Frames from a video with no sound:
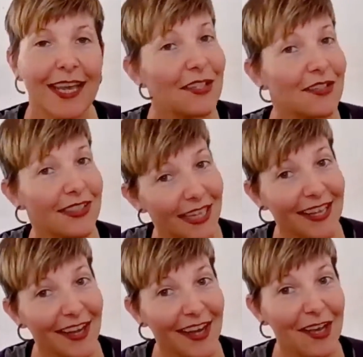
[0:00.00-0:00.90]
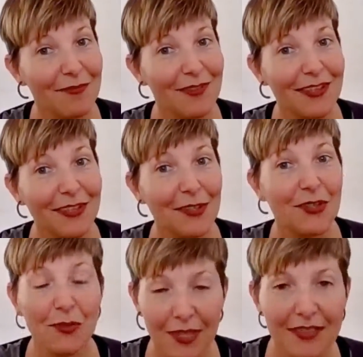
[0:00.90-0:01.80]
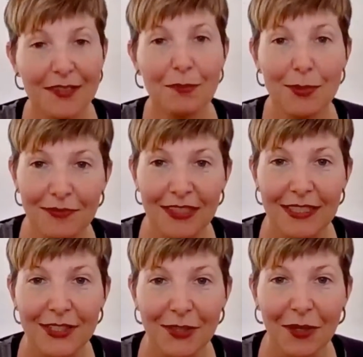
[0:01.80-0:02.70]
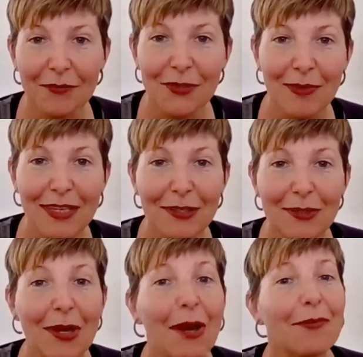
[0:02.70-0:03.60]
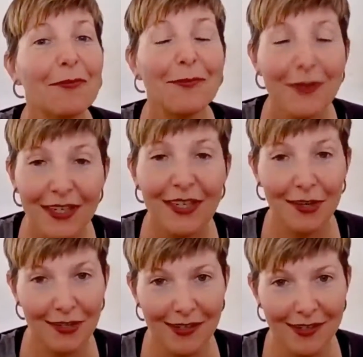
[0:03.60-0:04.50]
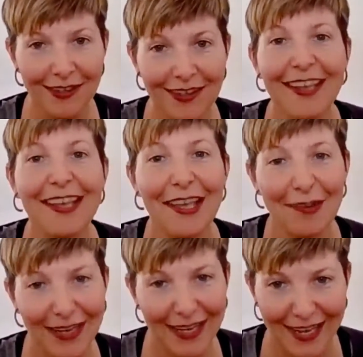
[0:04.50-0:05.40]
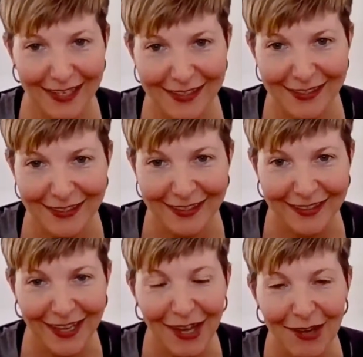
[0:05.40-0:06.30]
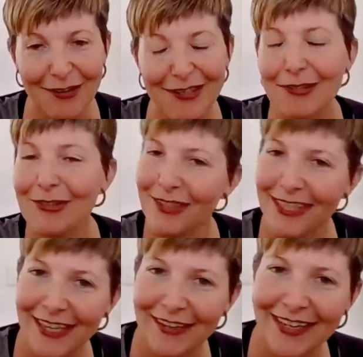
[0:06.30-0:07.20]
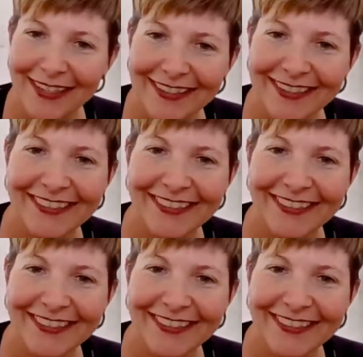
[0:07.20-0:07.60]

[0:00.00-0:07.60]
and today I have the joy and the privilege of speaking to our very own Erik Andersen. How are you doing, Erik?